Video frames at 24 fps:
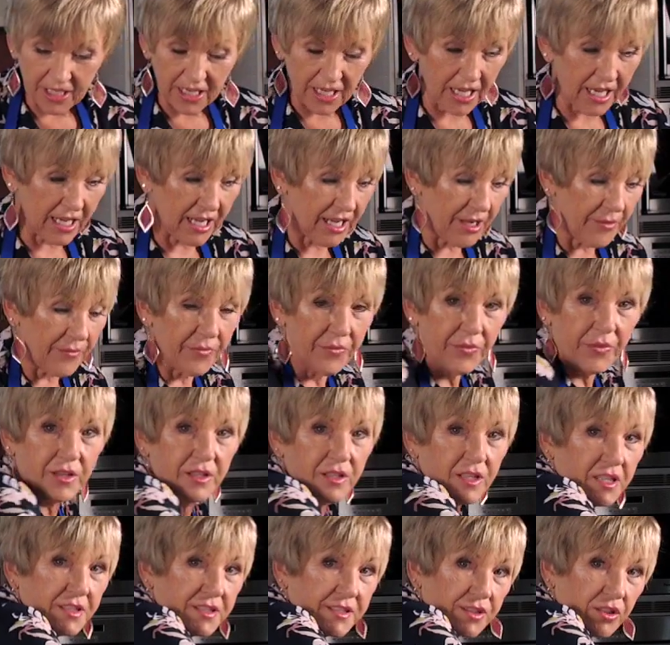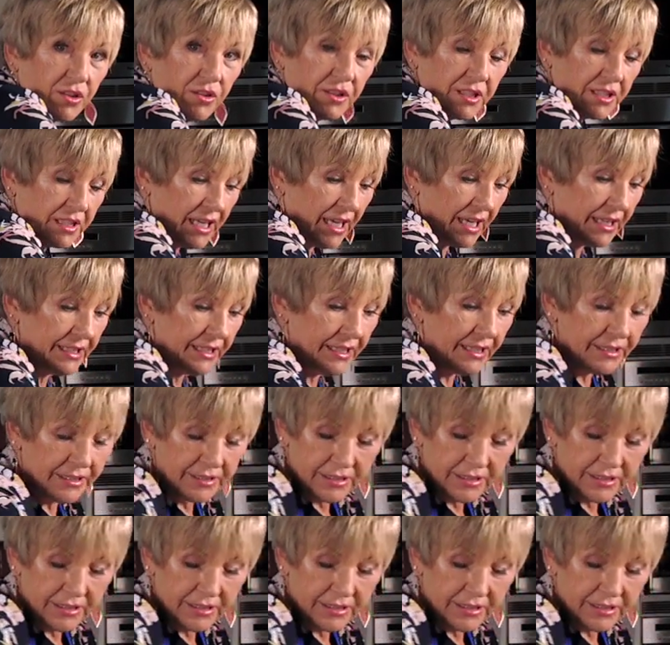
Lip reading: a scone cutter,